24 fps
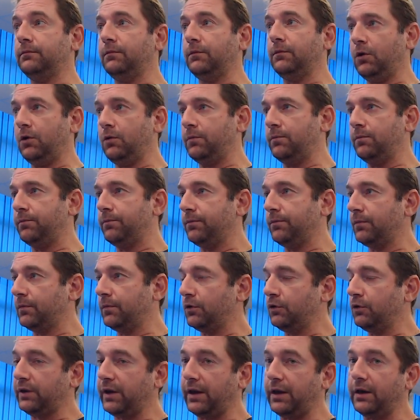No?
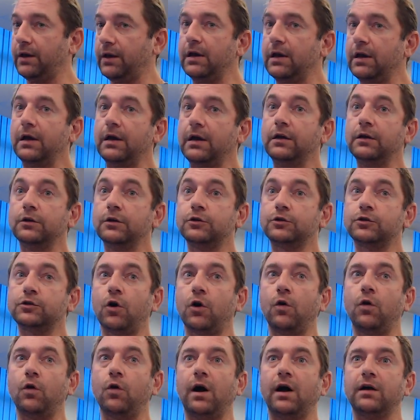Okay.
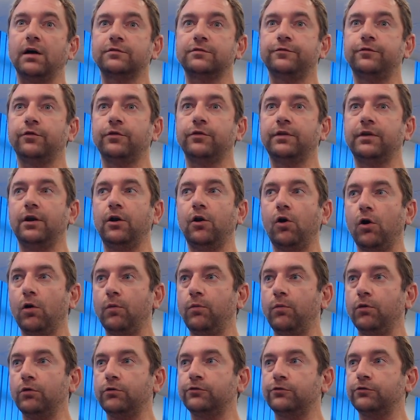So as for the
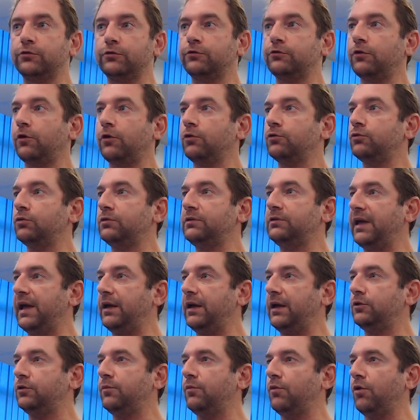logbooks, so
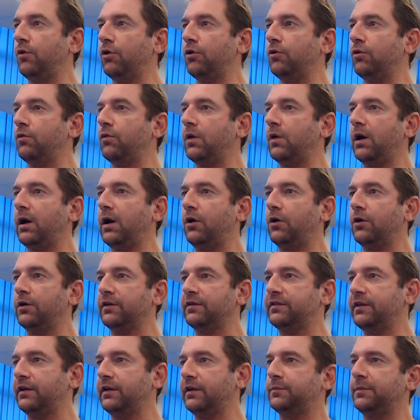tomorrow our
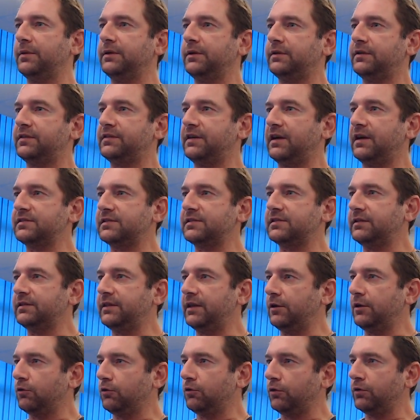assessment starts at
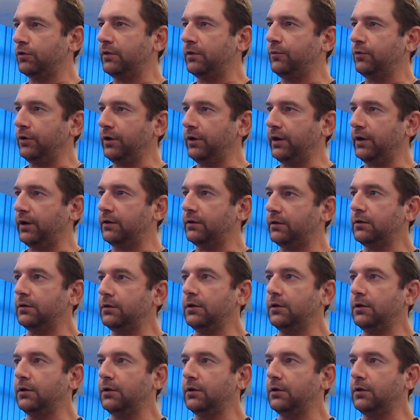10 o'clock in the morning.